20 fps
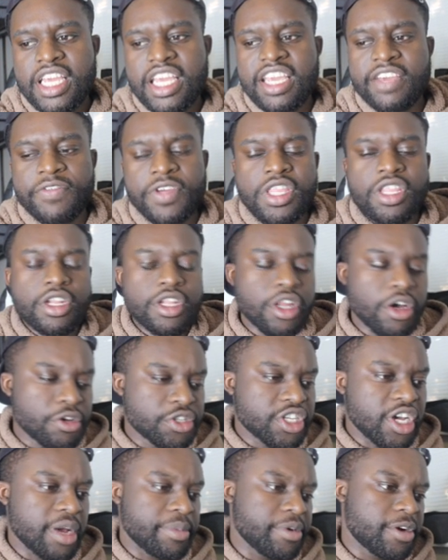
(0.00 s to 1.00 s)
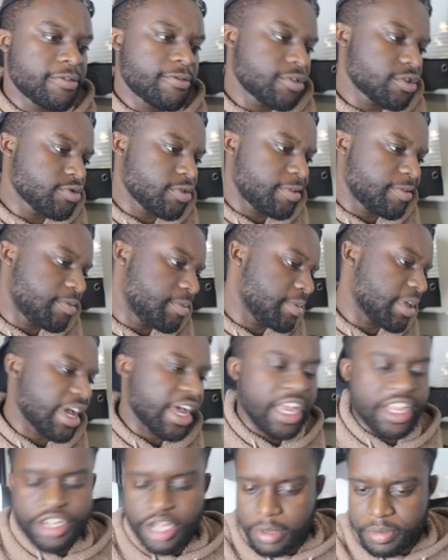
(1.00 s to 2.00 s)
even the low top Air Force One from the
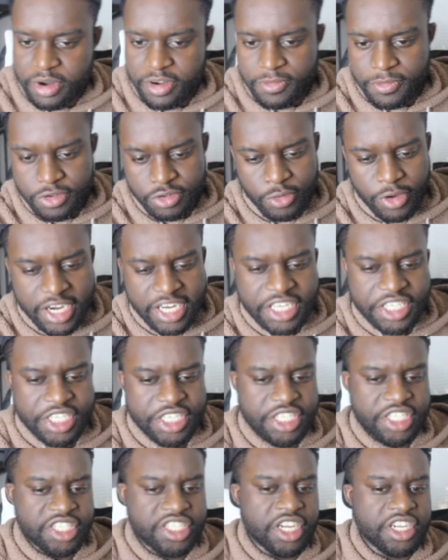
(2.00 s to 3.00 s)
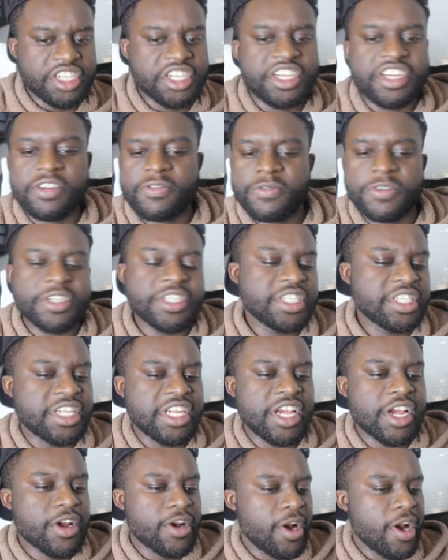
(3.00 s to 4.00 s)
high top Air Force One is just such a different
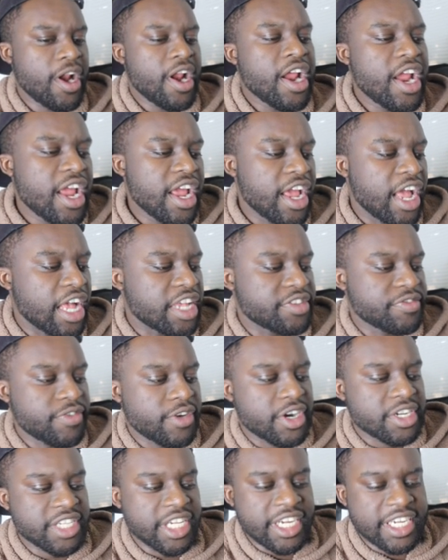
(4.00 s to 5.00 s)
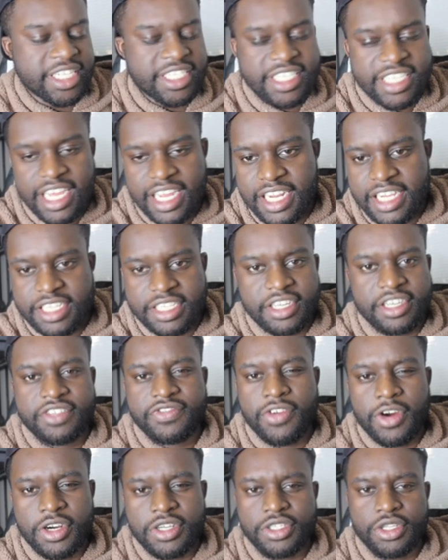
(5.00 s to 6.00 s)
sneaker as far as like aesthetics and
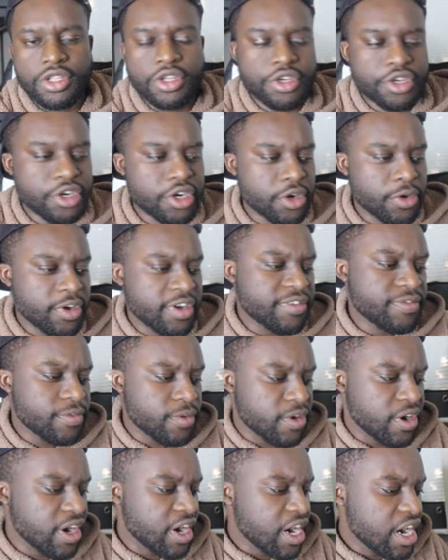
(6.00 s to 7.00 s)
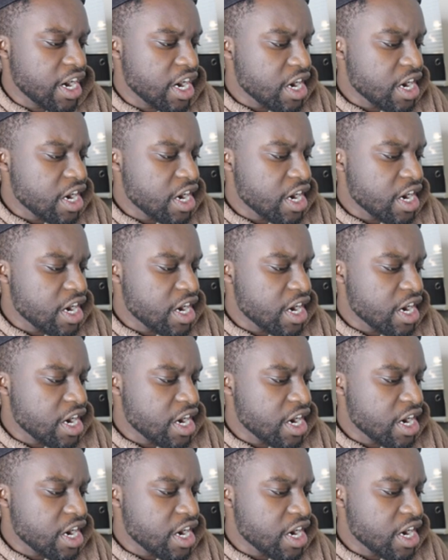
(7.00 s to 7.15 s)
as far as the look you're going for.